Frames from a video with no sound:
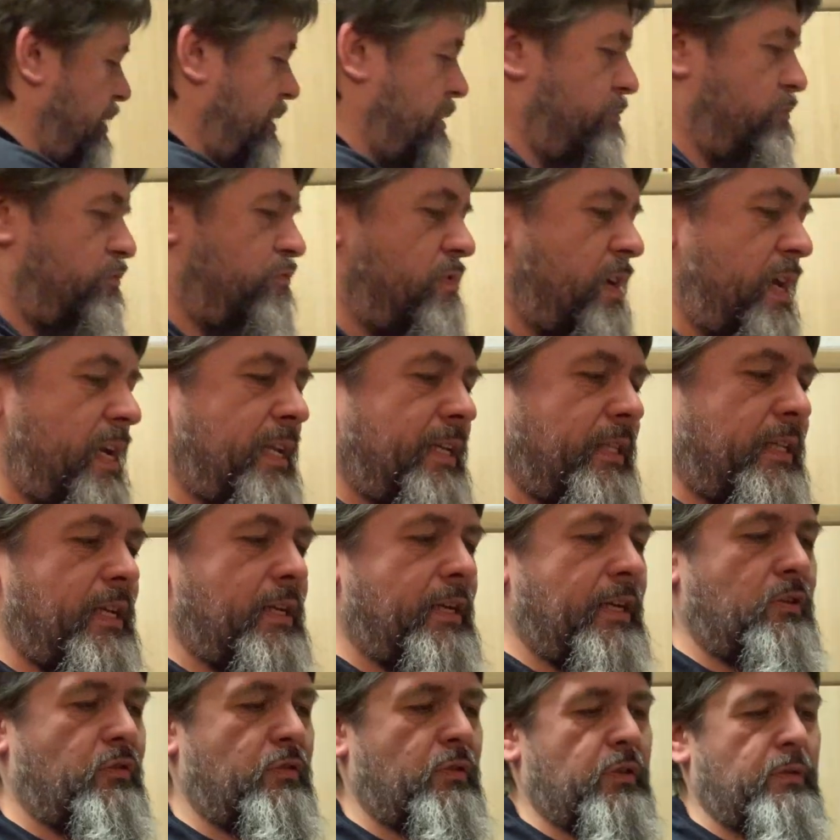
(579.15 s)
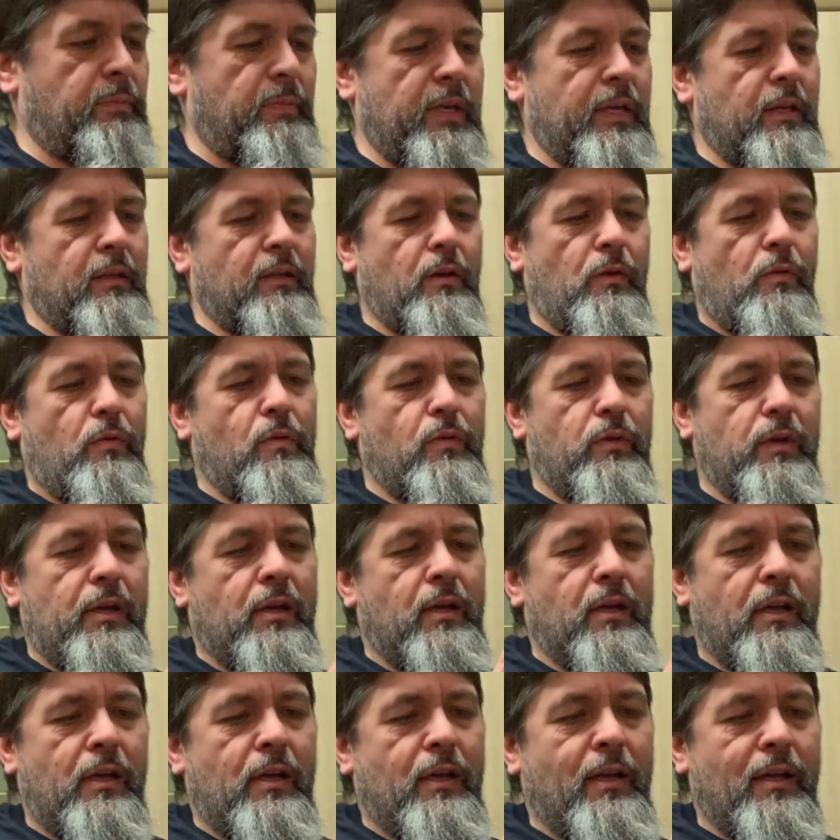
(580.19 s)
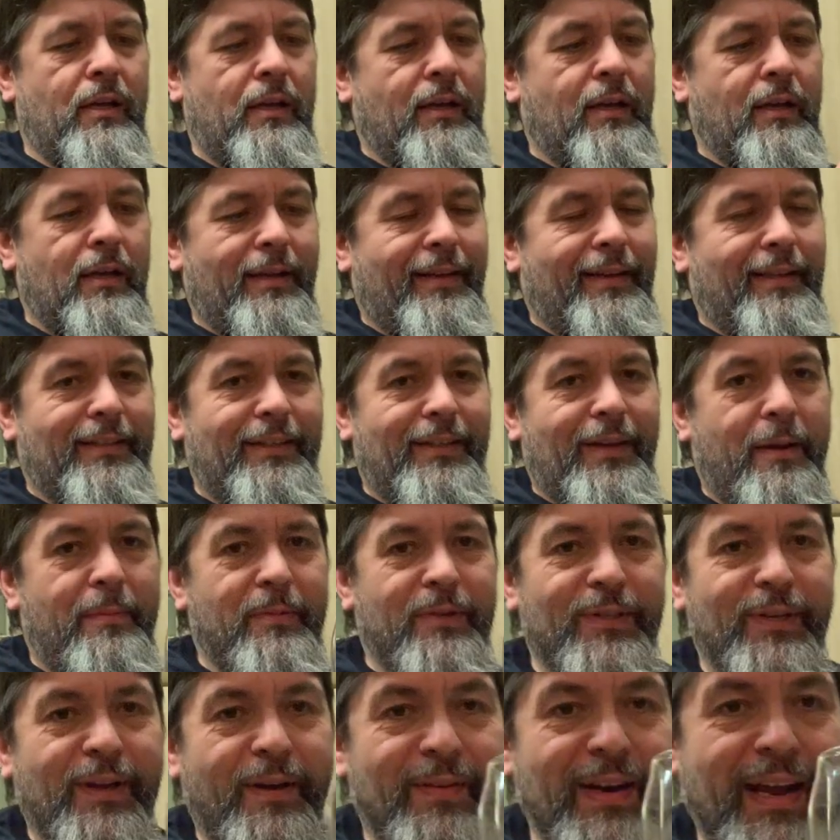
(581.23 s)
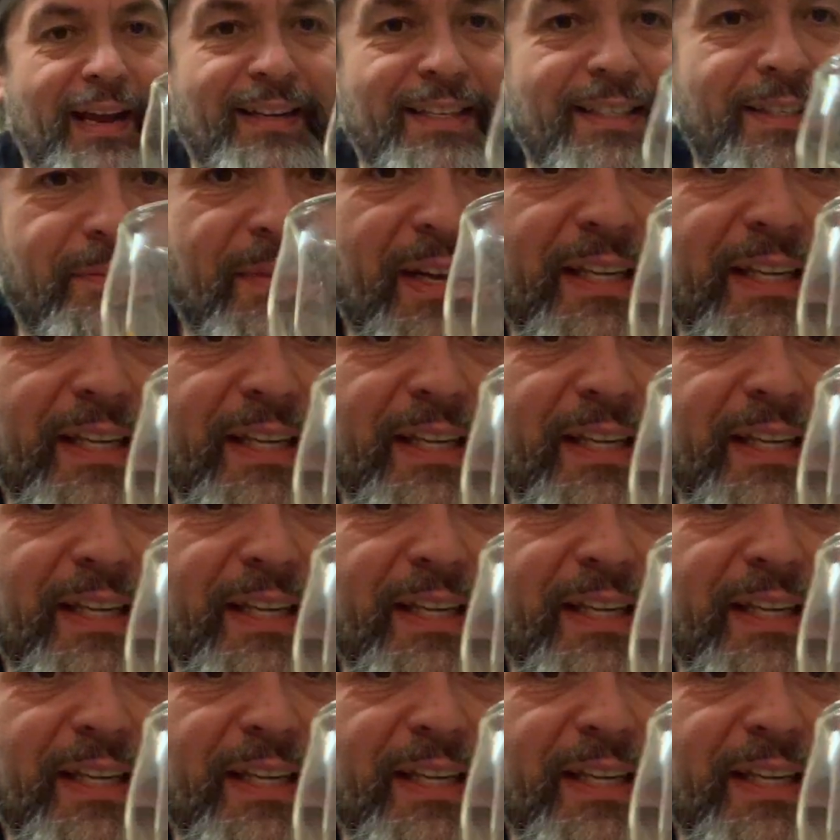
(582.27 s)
I, really did interest me uh, all the time it's coming out, because it